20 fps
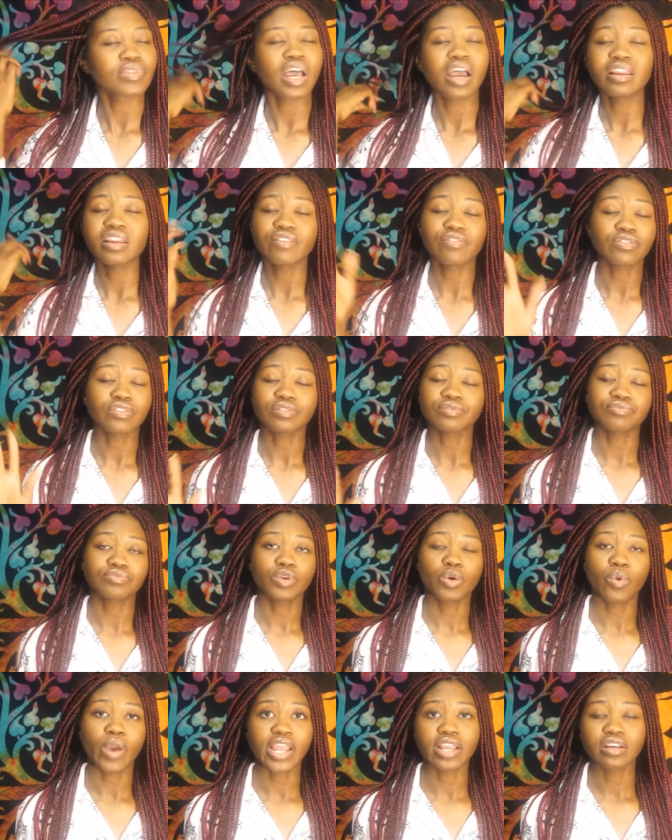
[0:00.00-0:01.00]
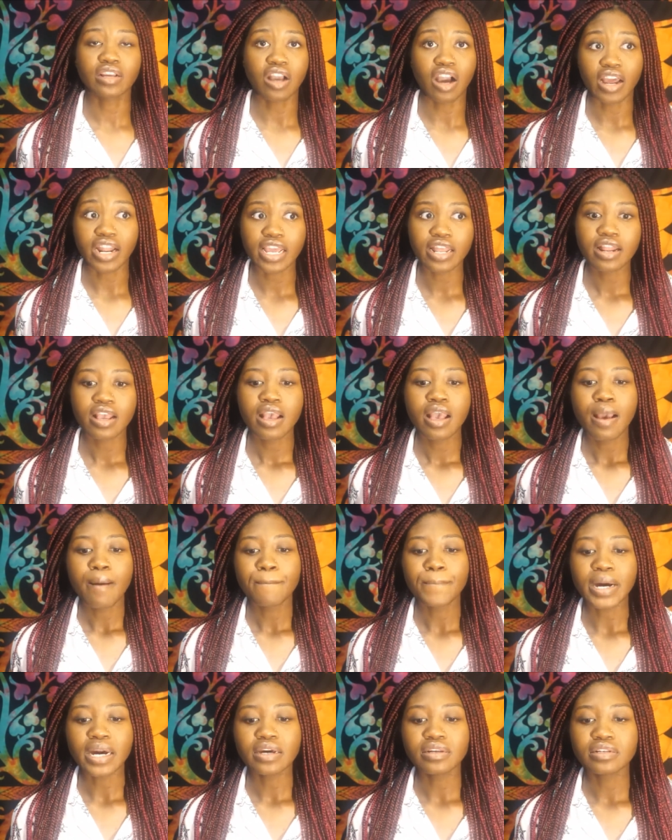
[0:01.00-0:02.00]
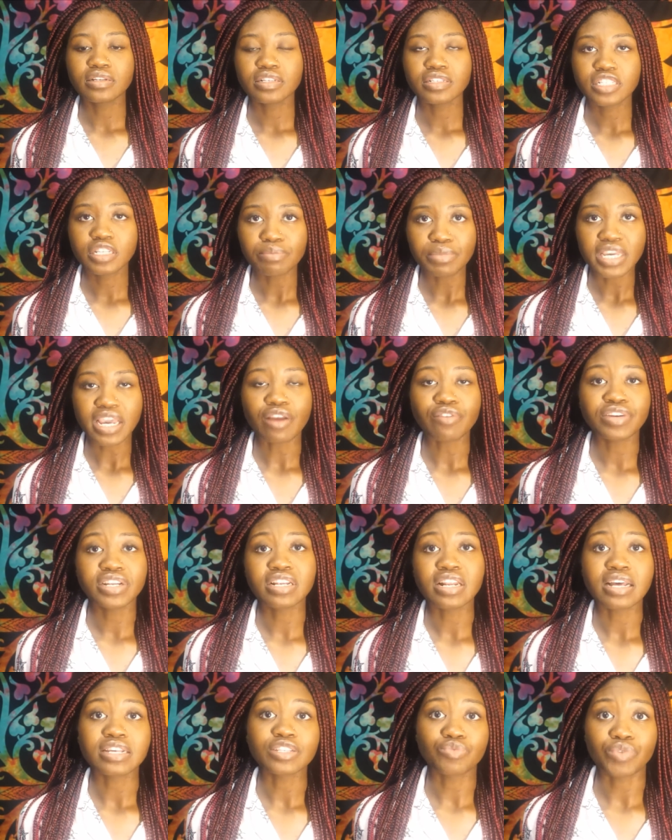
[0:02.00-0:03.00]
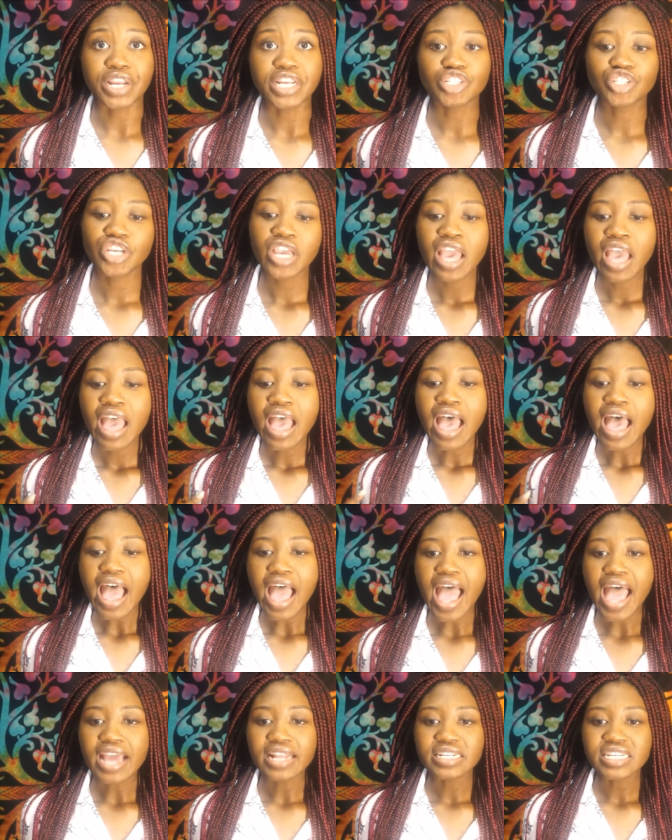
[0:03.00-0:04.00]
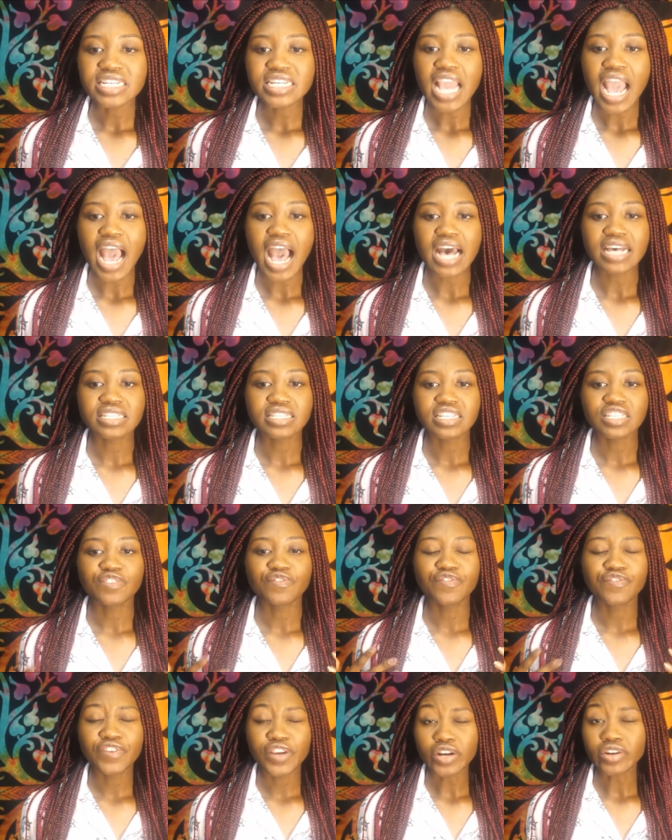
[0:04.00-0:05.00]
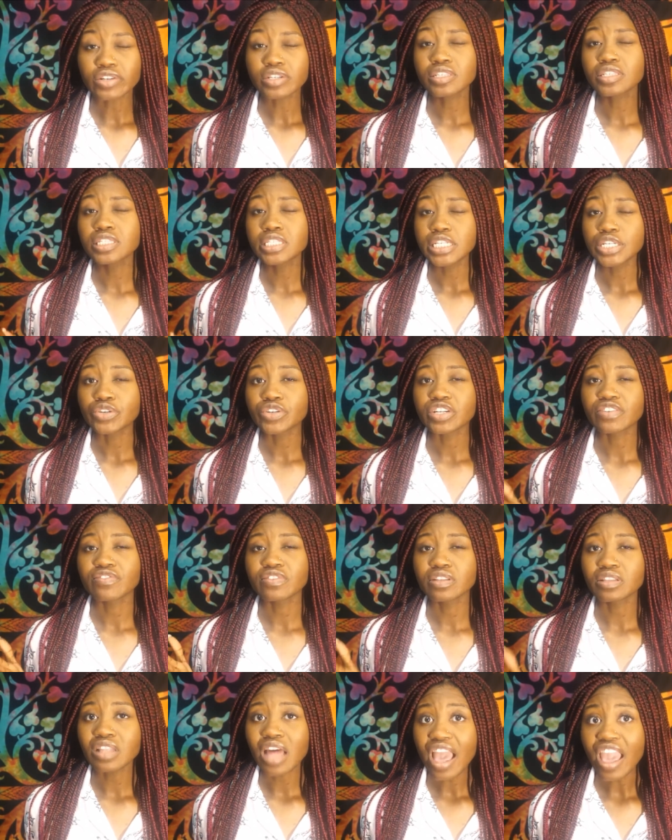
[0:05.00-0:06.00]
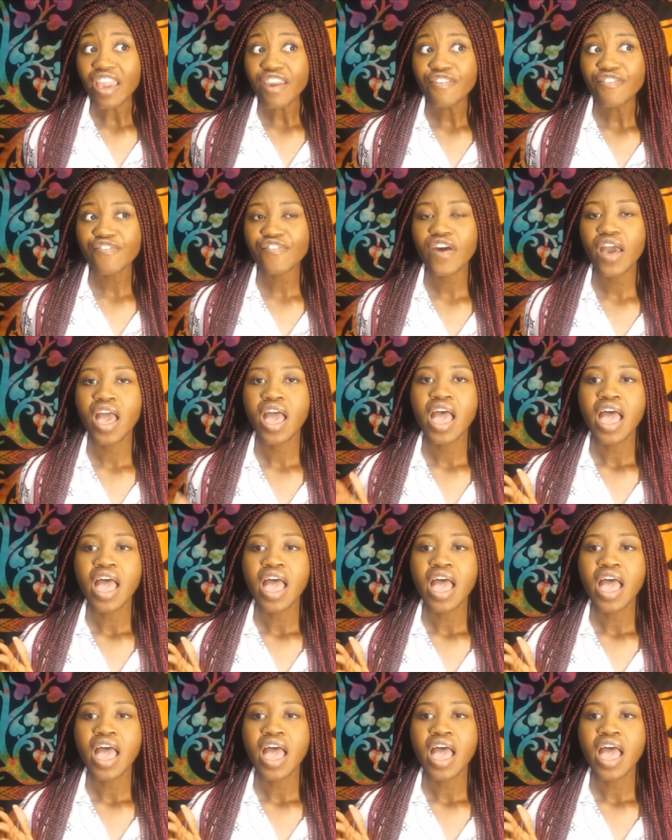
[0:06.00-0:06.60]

I never quite got it, but to me I read it as Rage. And he has this very secretive life